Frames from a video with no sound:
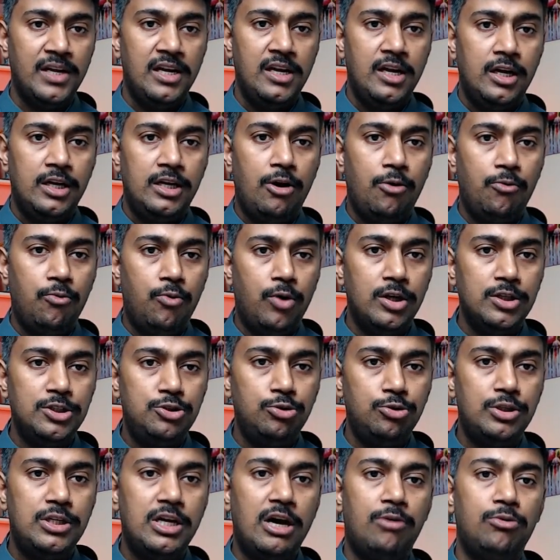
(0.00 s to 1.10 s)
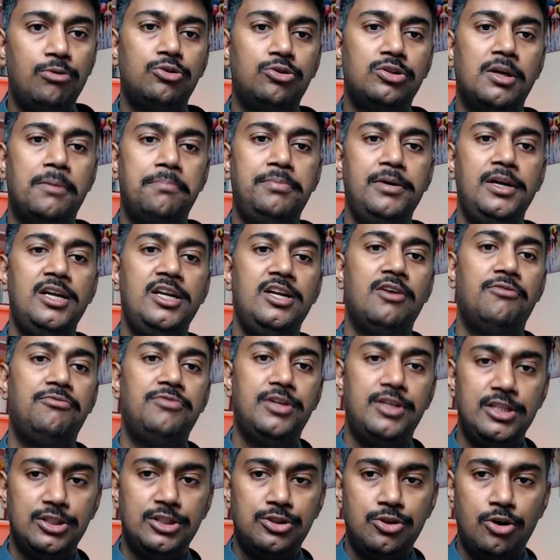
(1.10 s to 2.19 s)
Now once you download the PDF, it
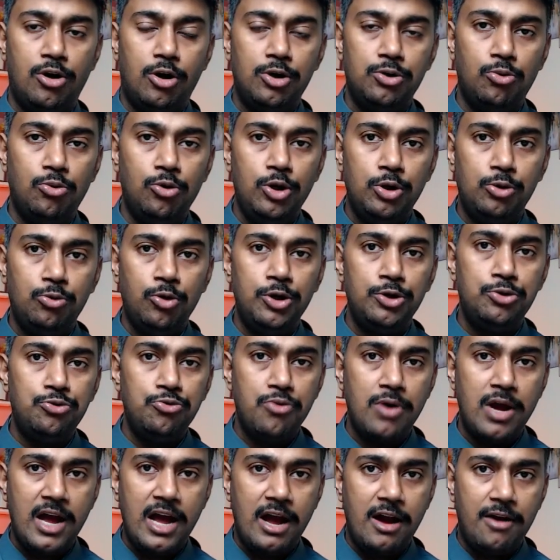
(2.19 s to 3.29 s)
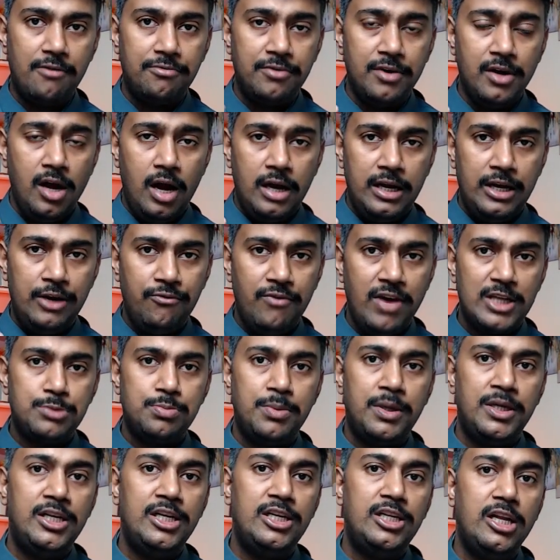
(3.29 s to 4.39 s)
is not only going to have investment
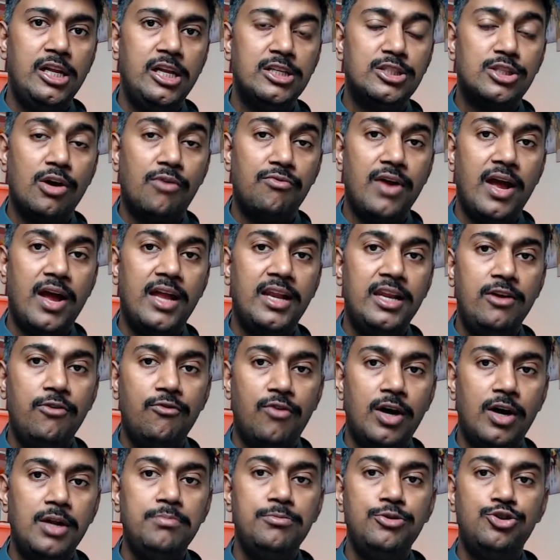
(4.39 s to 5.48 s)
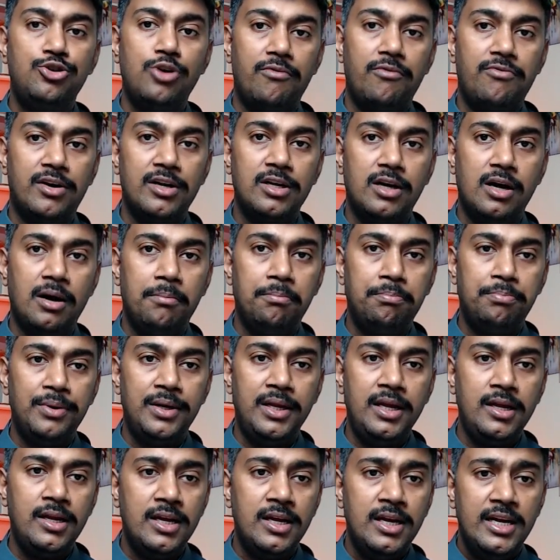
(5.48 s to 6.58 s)
details of any one mutual fund
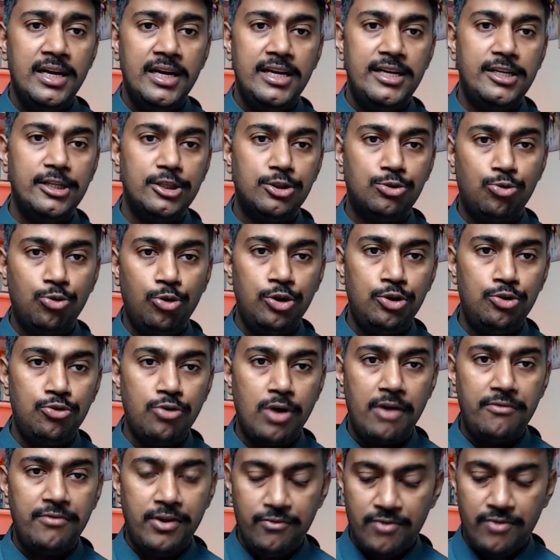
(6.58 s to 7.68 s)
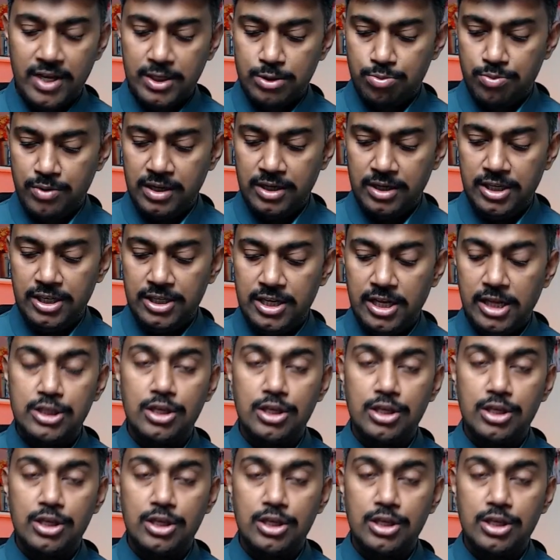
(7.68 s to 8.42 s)
company, it is going to have investment details